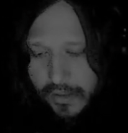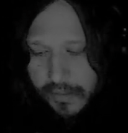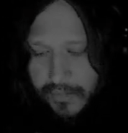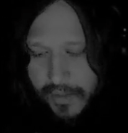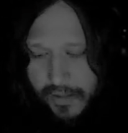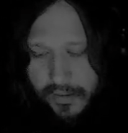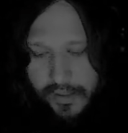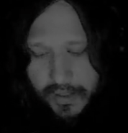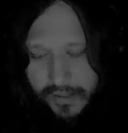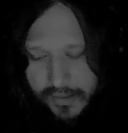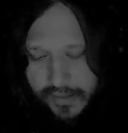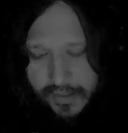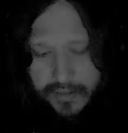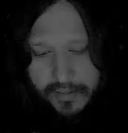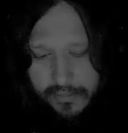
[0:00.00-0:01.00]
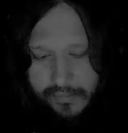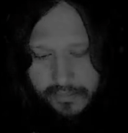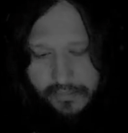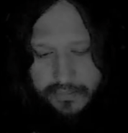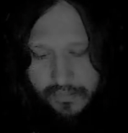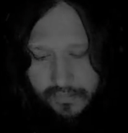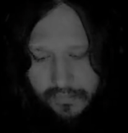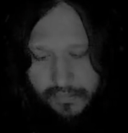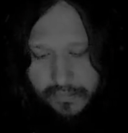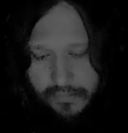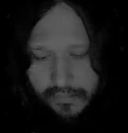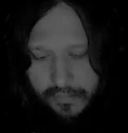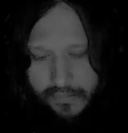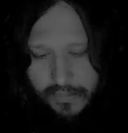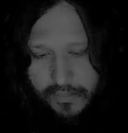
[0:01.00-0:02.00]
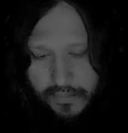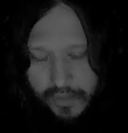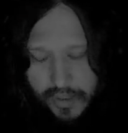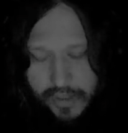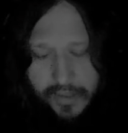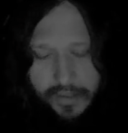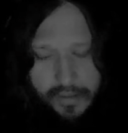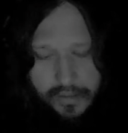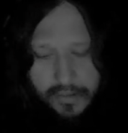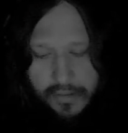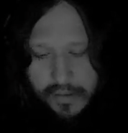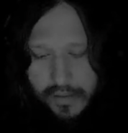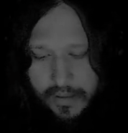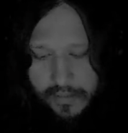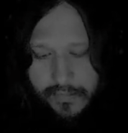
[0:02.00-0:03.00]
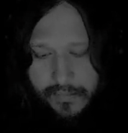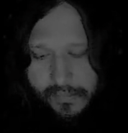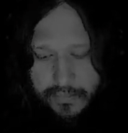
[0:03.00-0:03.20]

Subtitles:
Apparently, it's a younger